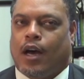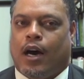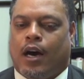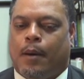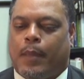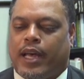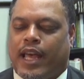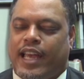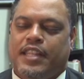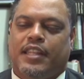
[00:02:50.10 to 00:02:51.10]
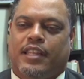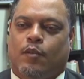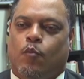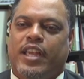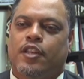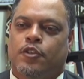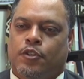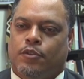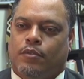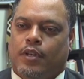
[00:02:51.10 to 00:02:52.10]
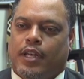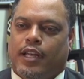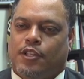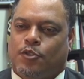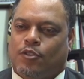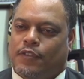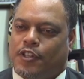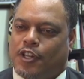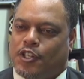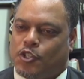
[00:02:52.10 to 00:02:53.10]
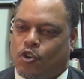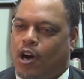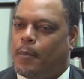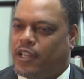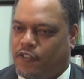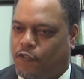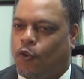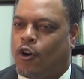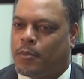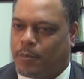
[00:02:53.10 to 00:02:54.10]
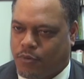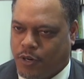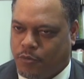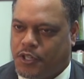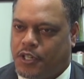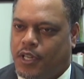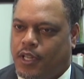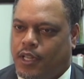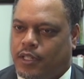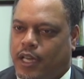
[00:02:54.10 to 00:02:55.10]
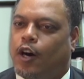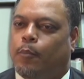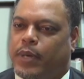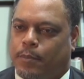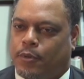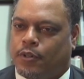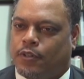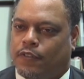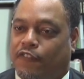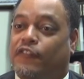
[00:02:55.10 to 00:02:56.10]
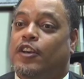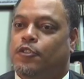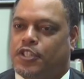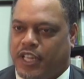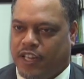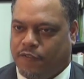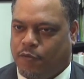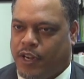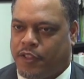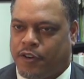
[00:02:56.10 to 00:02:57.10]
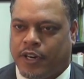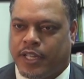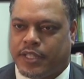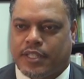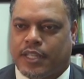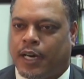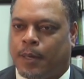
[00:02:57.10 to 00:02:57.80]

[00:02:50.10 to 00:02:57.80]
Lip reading: And anything that we can do in a sort of a trauma-informed approach to help people feel safe, whether it's